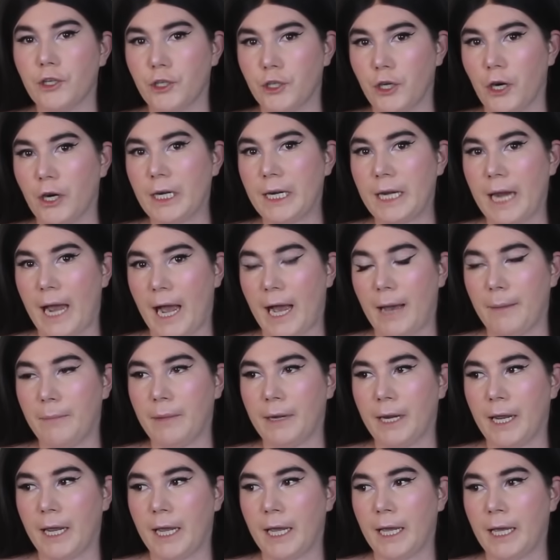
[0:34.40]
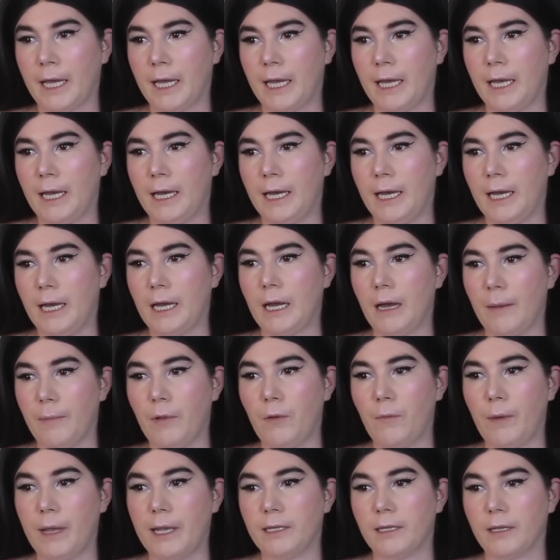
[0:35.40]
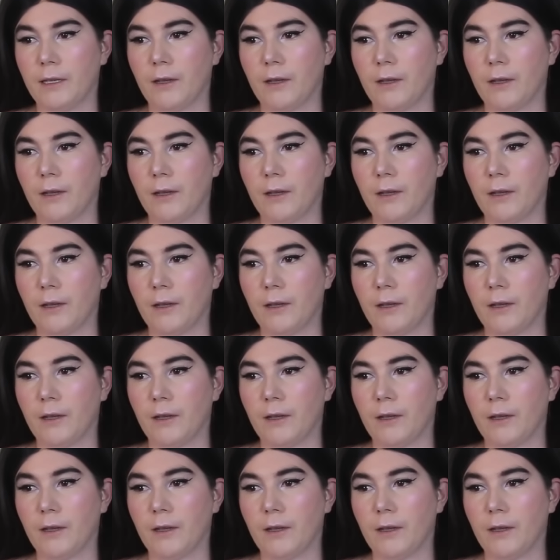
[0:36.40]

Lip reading: started happening a couple weeks